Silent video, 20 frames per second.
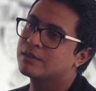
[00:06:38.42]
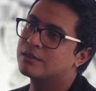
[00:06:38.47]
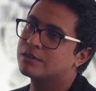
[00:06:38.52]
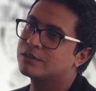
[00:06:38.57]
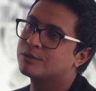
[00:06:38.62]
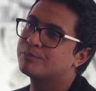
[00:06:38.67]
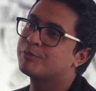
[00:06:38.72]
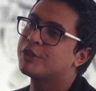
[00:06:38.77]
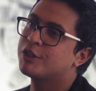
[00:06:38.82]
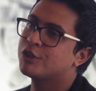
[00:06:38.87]

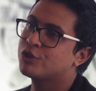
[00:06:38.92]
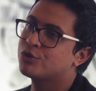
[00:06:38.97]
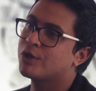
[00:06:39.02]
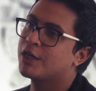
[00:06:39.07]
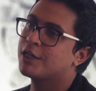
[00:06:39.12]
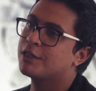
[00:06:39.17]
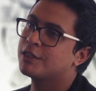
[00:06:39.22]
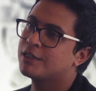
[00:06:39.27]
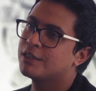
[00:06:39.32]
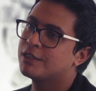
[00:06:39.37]

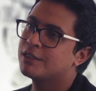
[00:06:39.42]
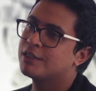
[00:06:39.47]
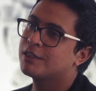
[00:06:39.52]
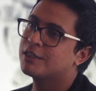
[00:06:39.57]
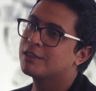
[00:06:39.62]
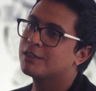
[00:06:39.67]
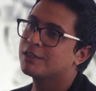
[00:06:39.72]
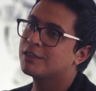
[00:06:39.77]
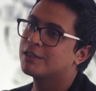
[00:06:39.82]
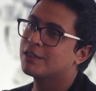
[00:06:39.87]
Spirituality
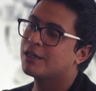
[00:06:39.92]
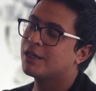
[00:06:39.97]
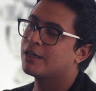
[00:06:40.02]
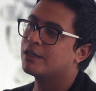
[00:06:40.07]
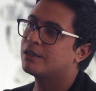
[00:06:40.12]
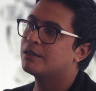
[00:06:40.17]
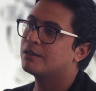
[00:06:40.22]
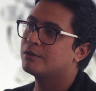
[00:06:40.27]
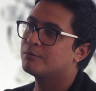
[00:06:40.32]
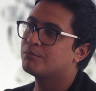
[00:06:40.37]

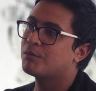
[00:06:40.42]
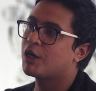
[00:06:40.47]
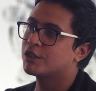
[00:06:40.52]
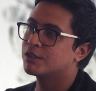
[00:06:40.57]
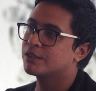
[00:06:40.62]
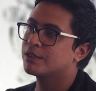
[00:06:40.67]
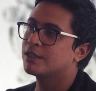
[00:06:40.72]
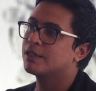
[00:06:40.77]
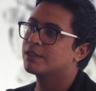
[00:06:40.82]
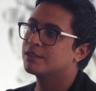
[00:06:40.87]
and
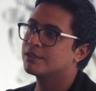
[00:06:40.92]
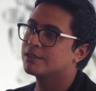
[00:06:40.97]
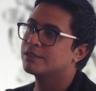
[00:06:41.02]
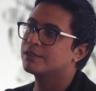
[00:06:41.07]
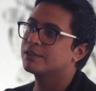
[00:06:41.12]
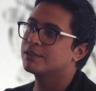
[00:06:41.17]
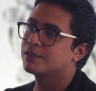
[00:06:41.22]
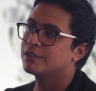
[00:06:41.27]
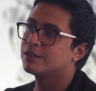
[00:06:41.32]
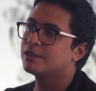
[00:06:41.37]
martial arts,
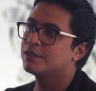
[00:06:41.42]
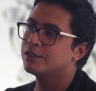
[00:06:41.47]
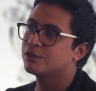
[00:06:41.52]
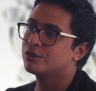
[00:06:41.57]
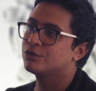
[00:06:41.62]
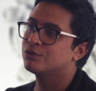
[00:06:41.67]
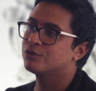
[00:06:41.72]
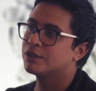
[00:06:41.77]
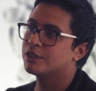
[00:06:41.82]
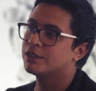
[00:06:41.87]

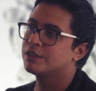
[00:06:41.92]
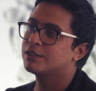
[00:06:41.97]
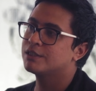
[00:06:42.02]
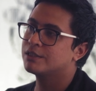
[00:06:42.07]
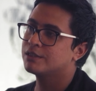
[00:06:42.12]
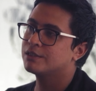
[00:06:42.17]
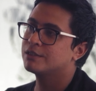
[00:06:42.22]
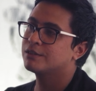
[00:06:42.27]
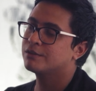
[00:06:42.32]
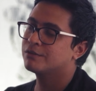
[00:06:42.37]
these two
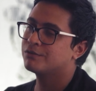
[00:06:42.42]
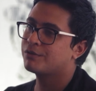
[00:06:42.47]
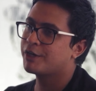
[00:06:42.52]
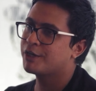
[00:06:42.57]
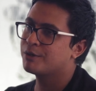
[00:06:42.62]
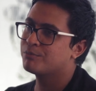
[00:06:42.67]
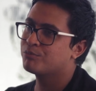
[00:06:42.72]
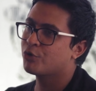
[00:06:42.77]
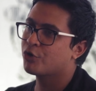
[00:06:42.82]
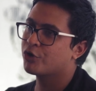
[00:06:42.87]
things,
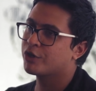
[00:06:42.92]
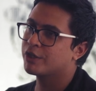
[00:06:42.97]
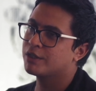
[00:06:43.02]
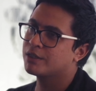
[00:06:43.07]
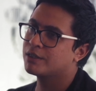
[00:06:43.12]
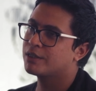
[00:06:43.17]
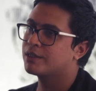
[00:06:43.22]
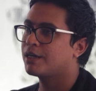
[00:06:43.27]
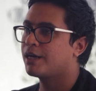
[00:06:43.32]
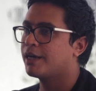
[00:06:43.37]
very important,
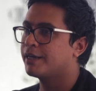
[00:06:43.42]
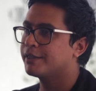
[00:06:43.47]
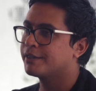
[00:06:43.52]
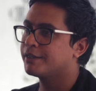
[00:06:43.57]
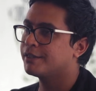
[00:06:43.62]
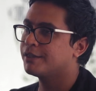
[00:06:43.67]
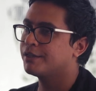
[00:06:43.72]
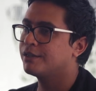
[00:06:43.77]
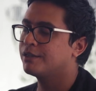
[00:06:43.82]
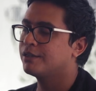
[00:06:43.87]
I
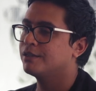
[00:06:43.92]
think.